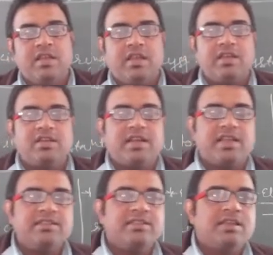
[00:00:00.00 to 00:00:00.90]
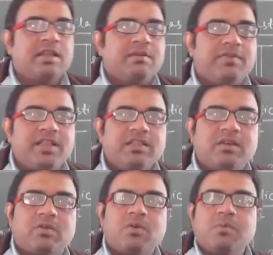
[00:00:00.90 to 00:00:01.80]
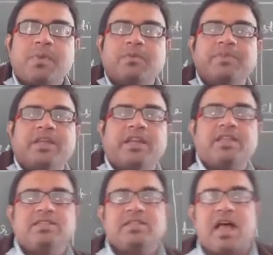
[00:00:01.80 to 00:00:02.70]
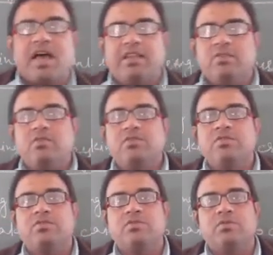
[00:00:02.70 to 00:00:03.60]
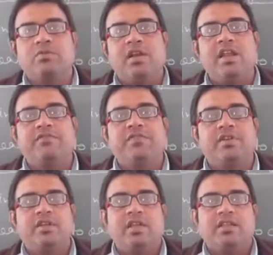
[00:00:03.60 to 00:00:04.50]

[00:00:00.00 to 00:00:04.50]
In cranes, when the rope of the cranes are used to lift